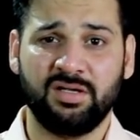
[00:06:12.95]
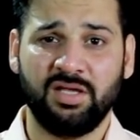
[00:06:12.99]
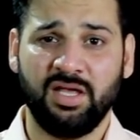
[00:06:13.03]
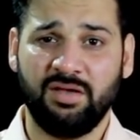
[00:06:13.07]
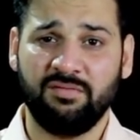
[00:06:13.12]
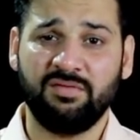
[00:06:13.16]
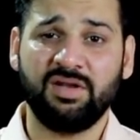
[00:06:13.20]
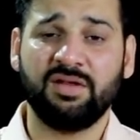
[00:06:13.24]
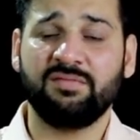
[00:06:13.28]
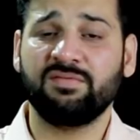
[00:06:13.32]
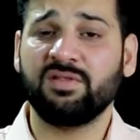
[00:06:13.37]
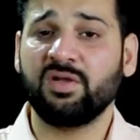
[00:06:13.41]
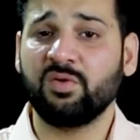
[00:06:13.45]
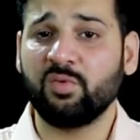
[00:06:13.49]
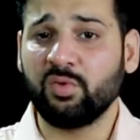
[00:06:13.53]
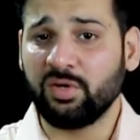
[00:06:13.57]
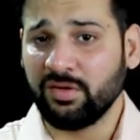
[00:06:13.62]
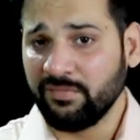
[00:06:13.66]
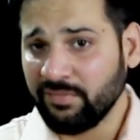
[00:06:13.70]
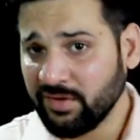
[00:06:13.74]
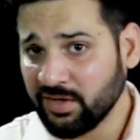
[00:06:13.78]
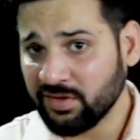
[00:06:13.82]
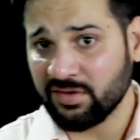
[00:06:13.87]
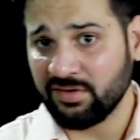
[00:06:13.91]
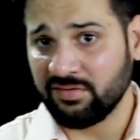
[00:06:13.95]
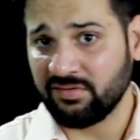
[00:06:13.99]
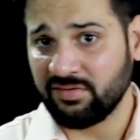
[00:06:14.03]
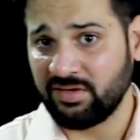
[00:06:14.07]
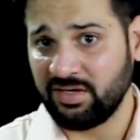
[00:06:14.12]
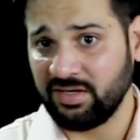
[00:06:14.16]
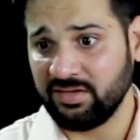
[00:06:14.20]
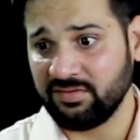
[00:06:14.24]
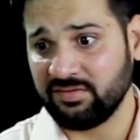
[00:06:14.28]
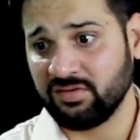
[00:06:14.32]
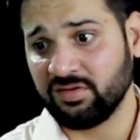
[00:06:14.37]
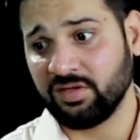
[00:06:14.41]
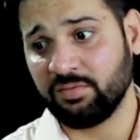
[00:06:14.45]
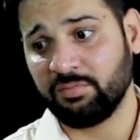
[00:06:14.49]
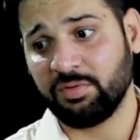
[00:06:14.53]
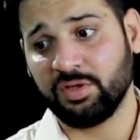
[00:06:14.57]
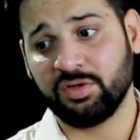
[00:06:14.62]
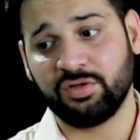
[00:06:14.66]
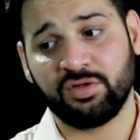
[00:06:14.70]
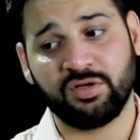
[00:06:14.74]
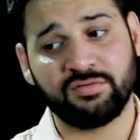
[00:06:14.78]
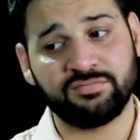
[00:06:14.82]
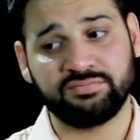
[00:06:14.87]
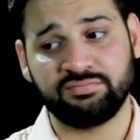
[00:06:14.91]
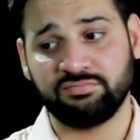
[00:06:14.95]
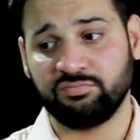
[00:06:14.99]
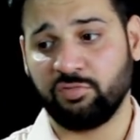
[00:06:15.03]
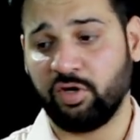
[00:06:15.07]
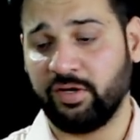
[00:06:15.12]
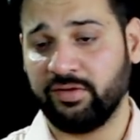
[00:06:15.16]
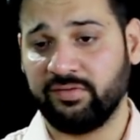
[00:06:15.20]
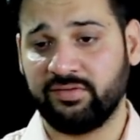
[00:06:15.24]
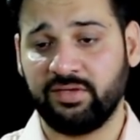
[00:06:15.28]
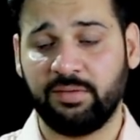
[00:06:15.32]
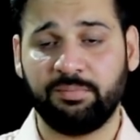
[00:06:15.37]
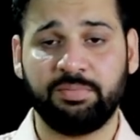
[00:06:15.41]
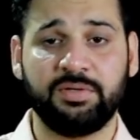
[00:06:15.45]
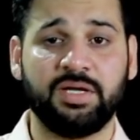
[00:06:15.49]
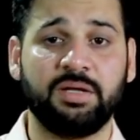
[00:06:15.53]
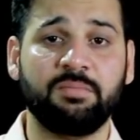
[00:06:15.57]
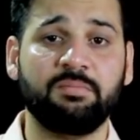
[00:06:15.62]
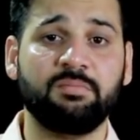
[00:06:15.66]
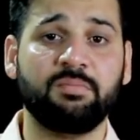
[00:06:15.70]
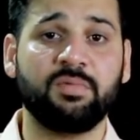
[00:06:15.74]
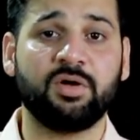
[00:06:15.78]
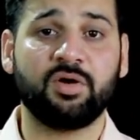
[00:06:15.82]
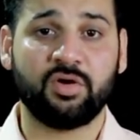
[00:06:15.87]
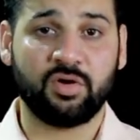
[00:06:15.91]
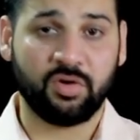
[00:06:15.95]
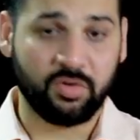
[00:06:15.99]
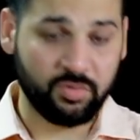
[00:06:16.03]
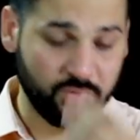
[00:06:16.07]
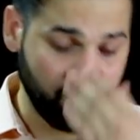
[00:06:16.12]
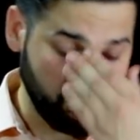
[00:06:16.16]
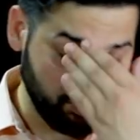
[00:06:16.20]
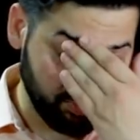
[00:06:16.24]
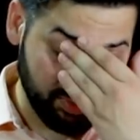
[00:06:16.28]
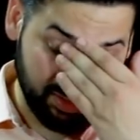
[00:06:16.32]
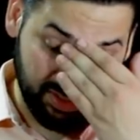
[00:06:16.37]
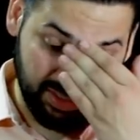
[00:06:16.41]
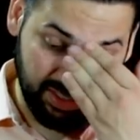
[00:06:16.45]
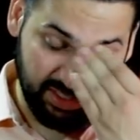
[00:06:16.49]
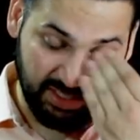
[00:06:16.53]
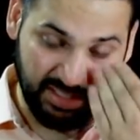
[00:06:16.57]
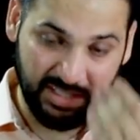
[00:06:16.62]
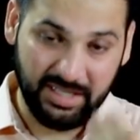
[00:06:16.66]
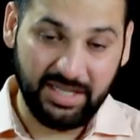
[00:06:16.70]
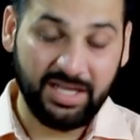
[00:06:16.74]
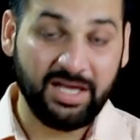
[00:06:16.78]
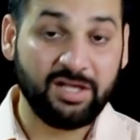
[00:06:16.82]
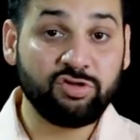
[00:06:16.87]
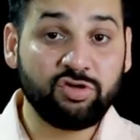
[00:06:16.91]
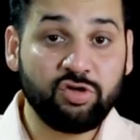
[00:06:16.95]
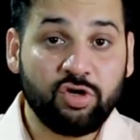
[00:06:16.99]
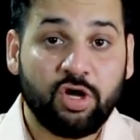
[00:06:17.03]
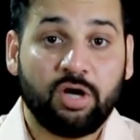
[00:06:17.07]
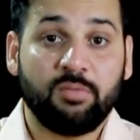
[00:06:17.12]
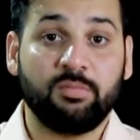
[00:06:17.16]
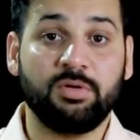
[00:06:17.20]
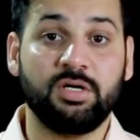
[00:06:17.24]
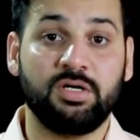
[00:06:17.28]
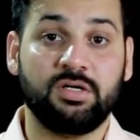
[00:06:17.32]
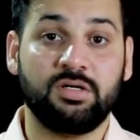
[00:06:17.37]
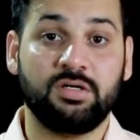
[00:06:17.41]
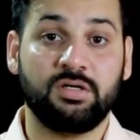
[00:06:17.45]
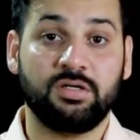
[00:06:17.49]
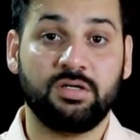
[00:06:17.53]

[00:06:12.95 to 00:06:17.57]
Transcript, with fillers: Even if the notification is released in the month of September or October, it's normal.